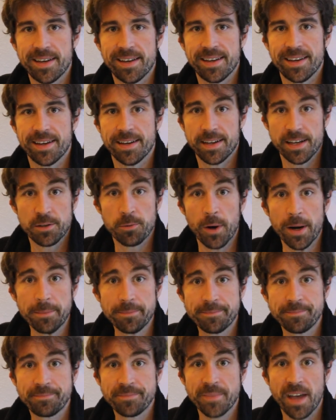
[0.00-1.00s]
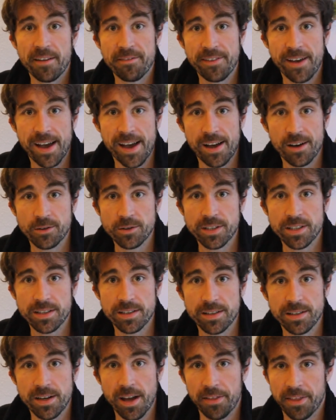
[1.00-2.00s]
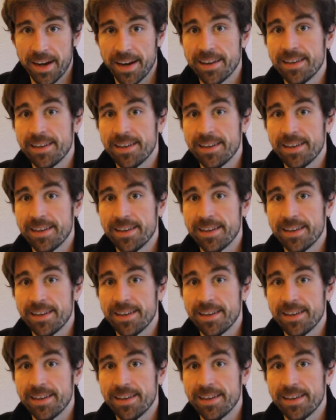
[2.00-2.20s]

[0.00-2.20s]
And guess what? I found nothing.